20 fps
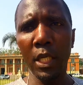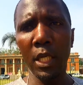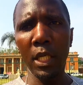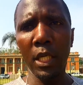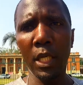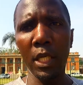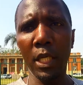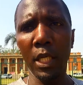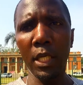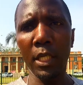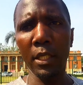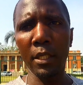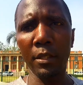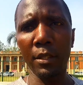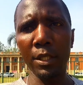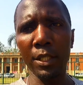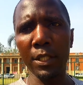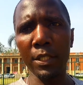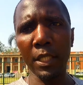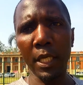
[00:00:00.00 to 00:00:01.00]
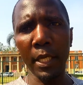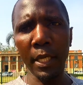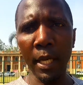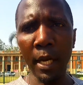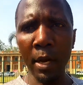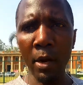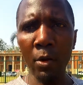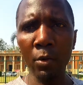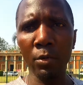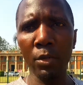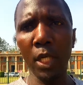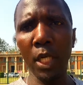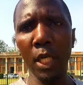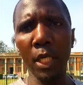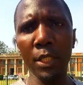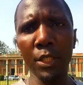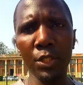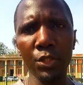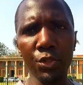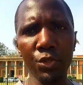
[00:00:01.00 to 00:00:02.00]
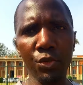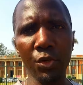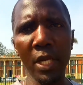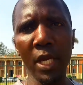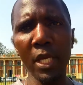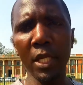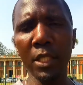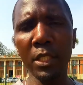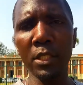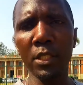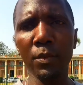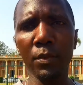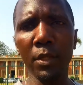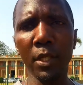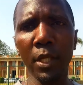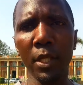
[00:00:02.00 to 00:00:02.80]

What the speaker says: and these are now trained.